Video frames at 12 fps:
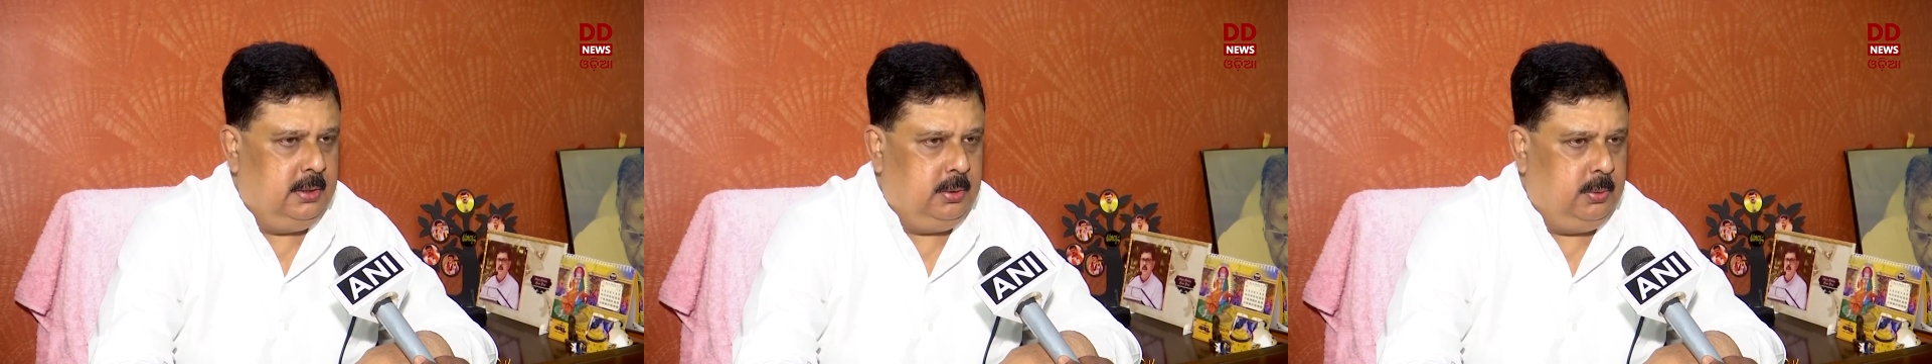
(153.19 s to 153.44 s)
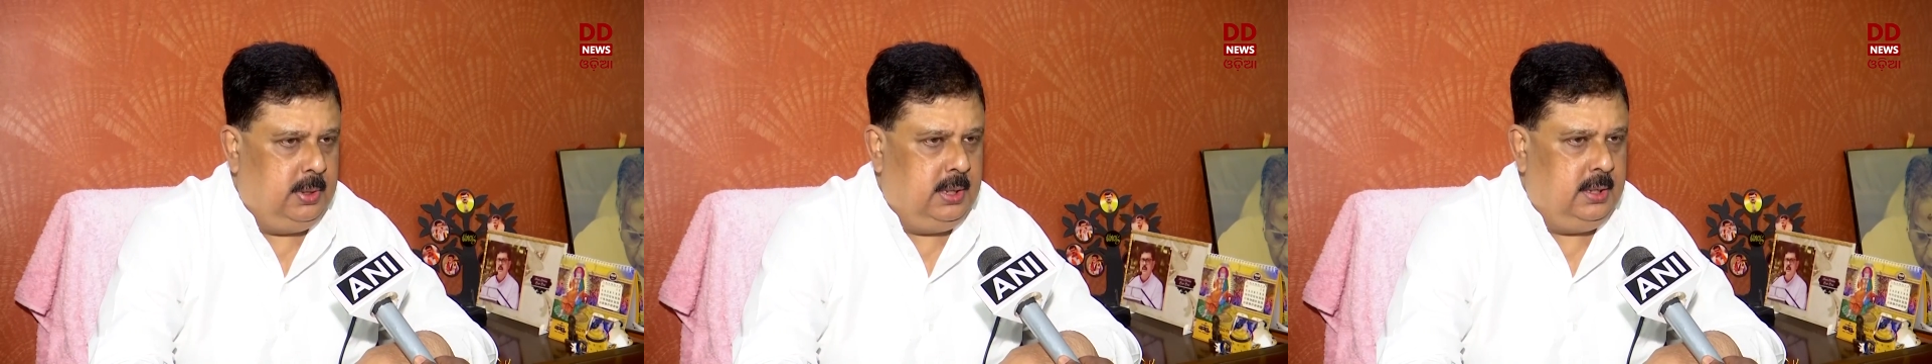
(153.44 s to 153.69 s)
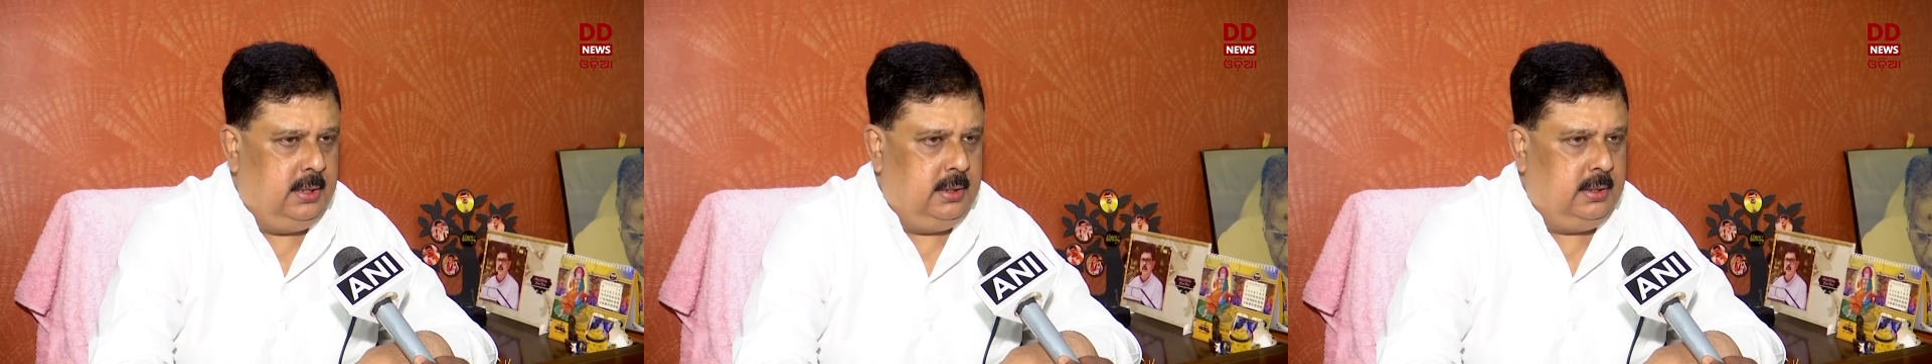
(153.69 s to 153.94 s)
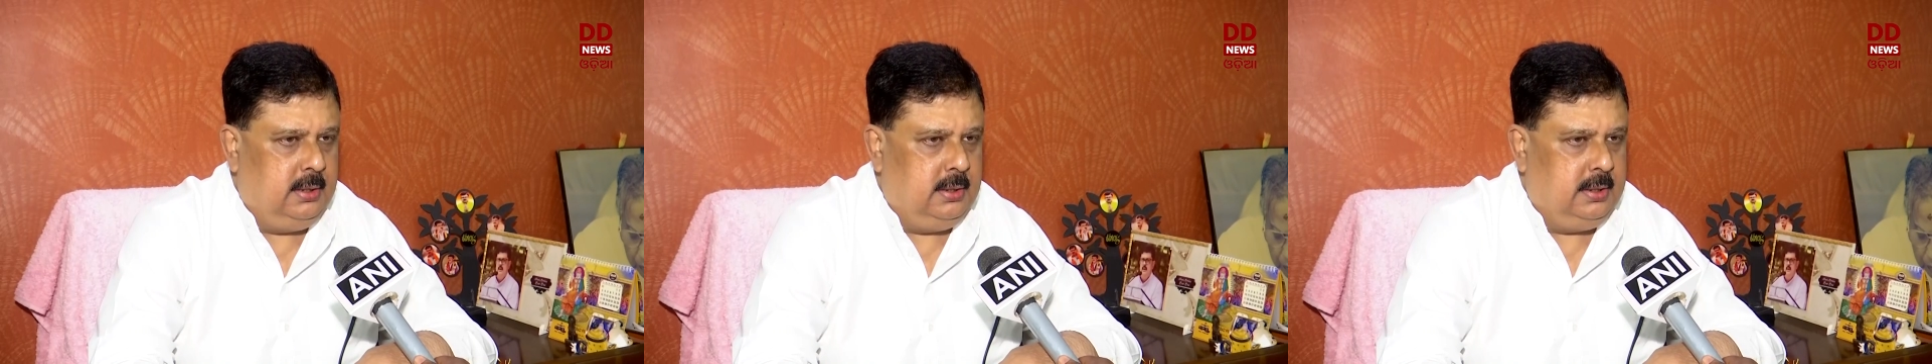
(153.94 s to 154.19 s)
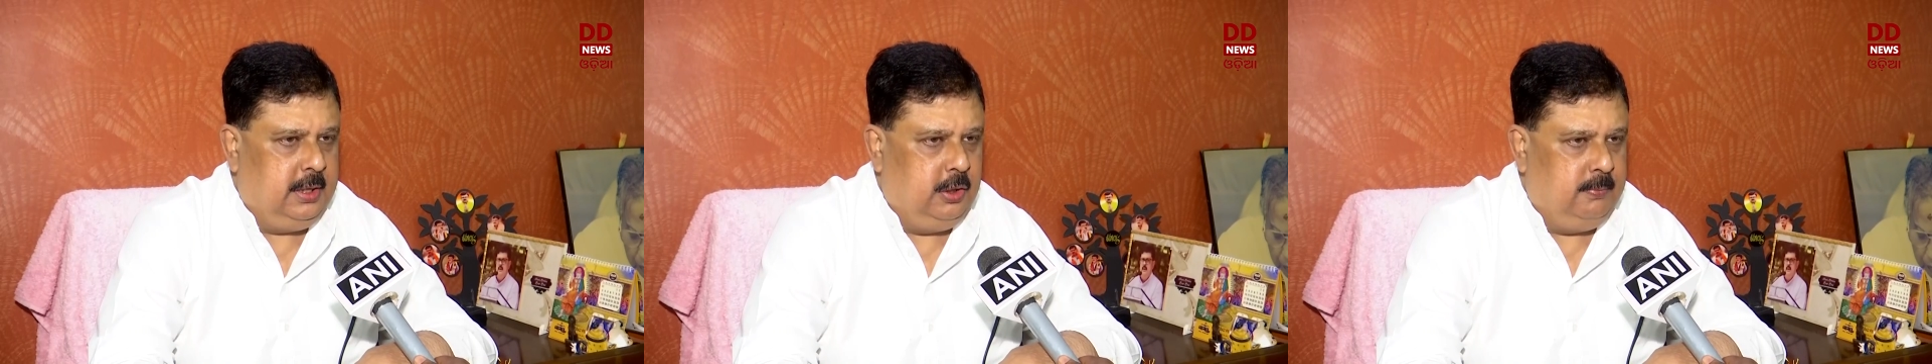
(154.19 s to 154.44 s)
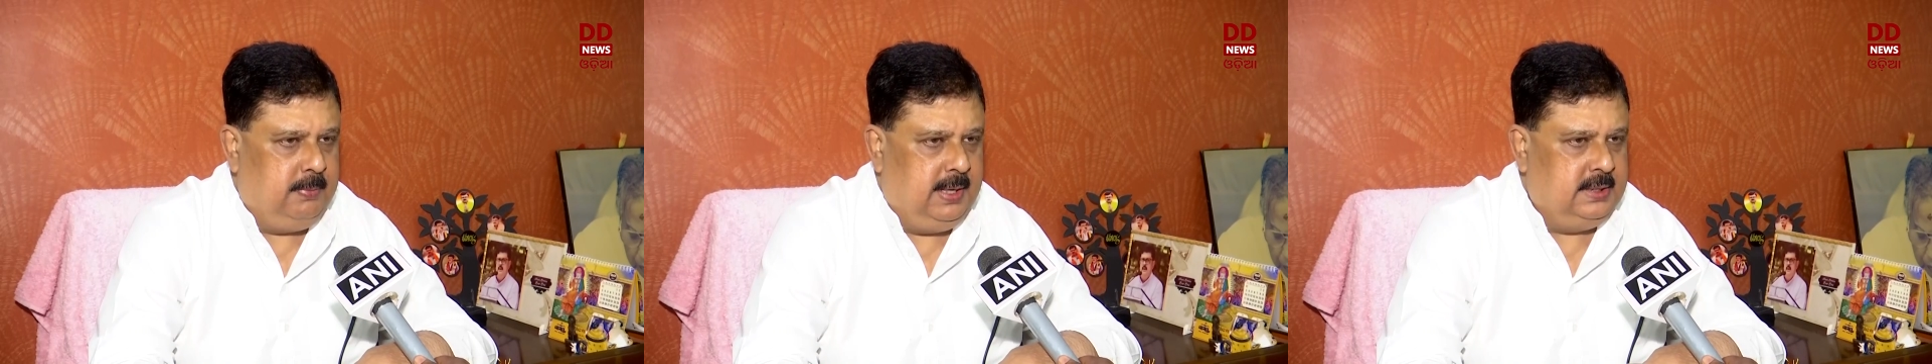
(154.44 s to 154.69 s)
to a new
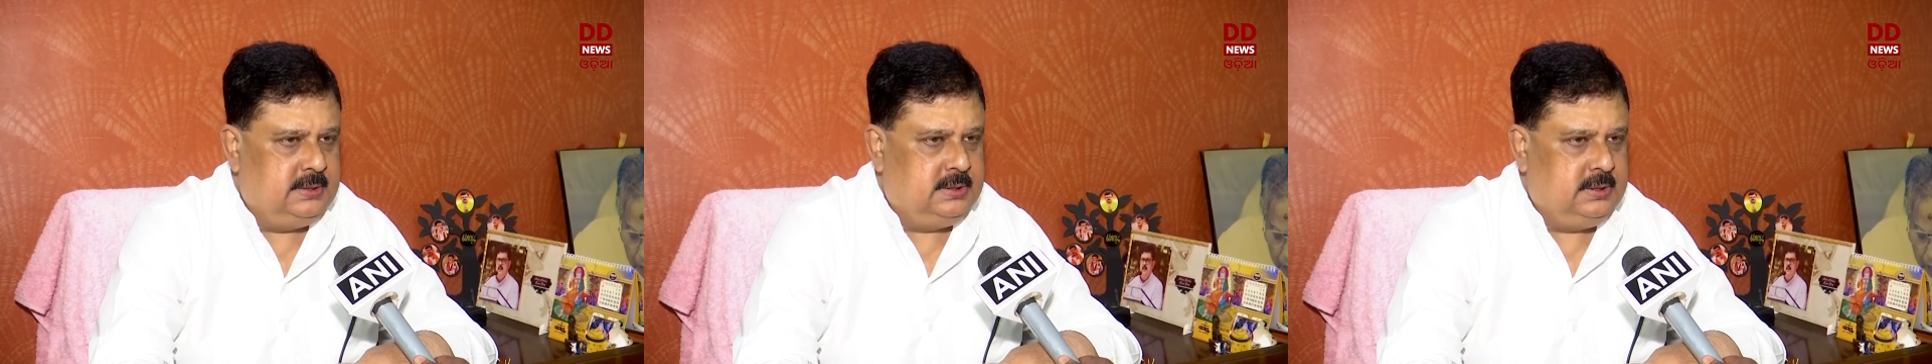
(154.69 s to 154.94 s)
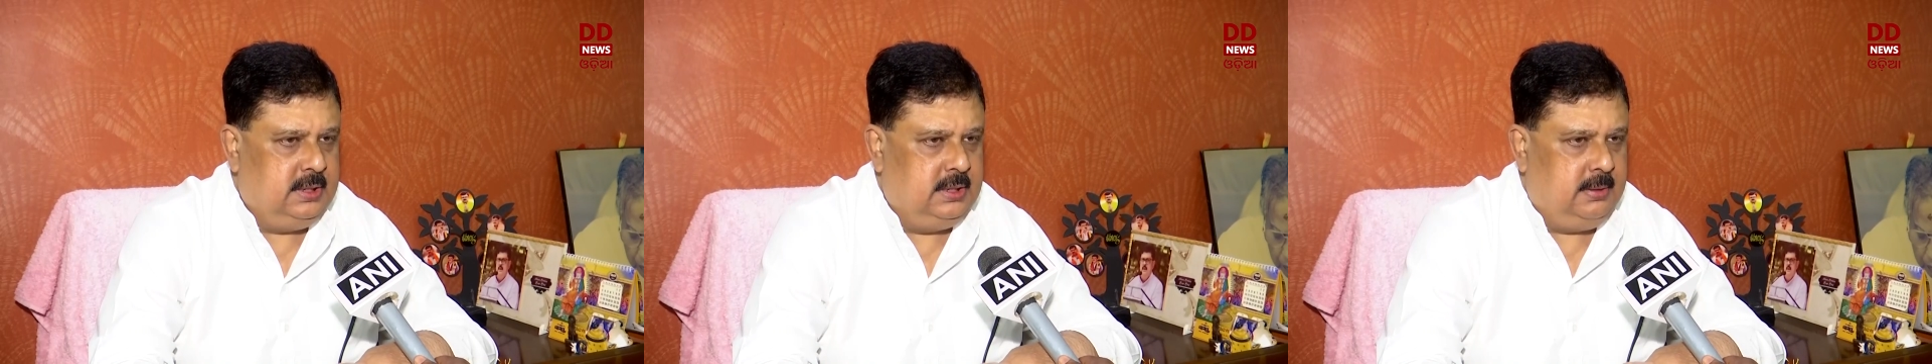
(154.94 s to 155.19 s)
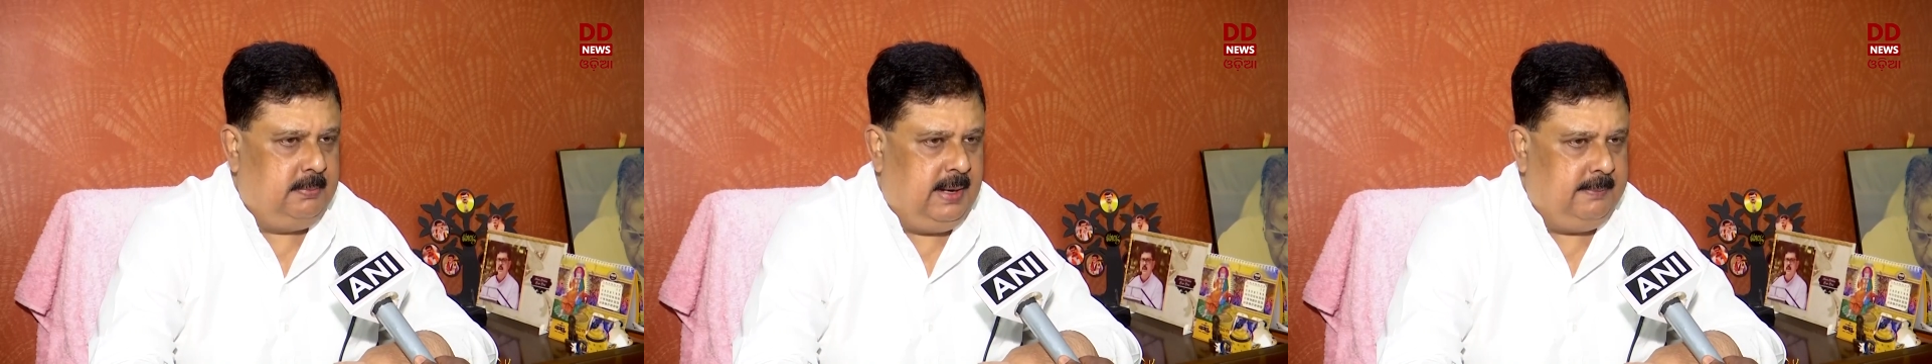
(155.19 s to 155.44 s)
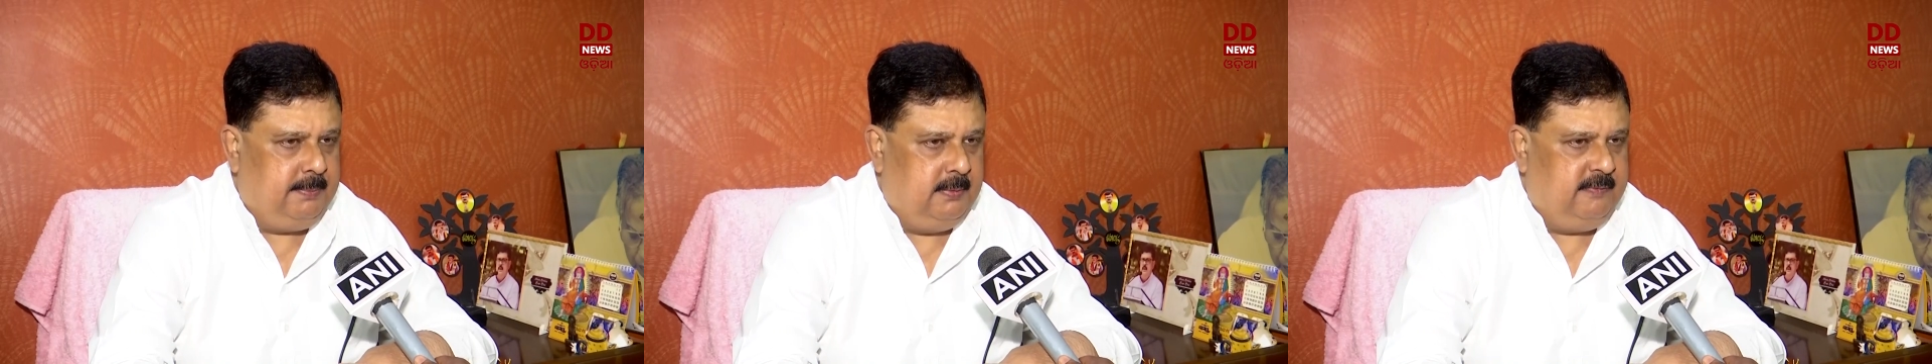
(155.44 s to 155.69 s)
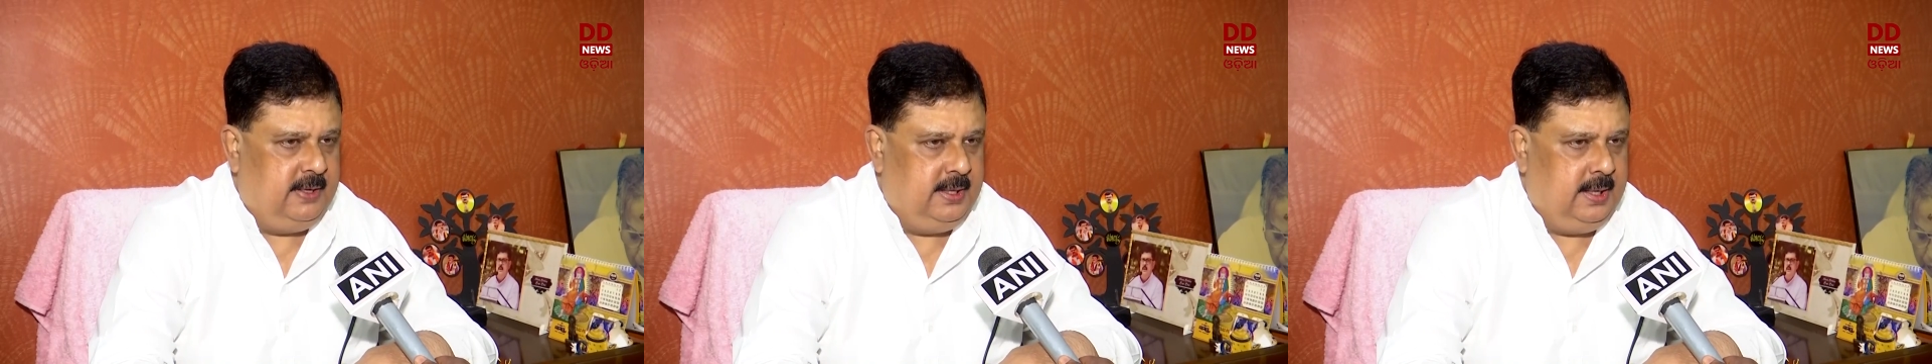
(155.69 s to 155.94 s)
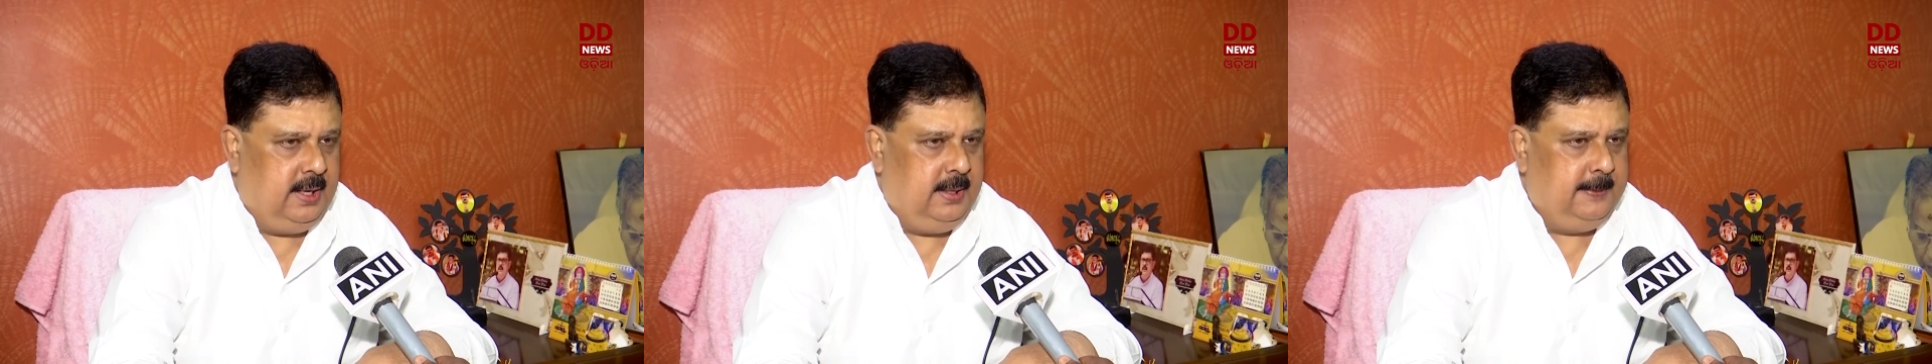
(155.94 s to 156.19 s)
place in the map of
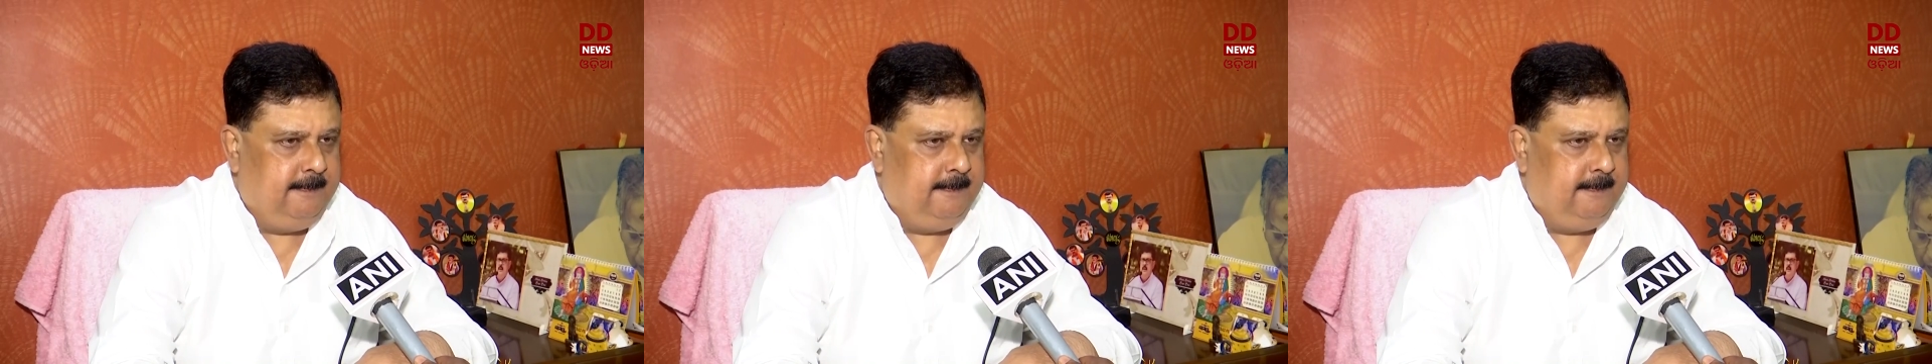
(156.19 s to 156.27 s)
India.